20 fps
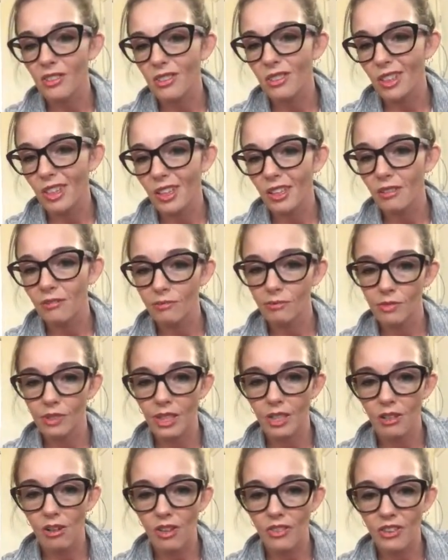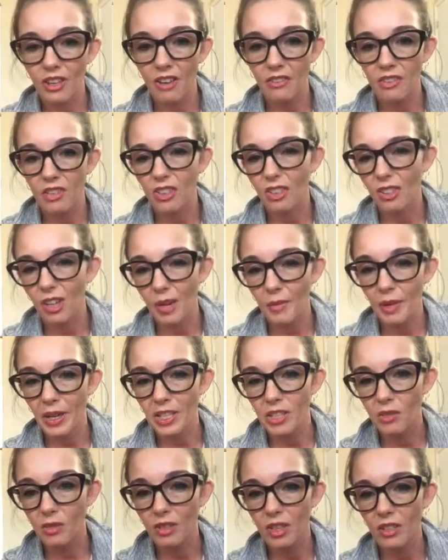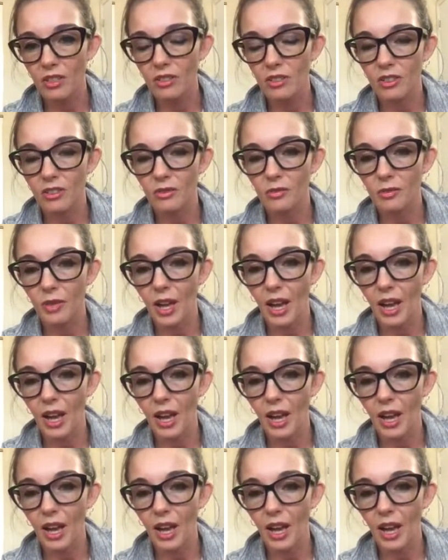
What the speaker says: So then later on in the afternoon, I might do another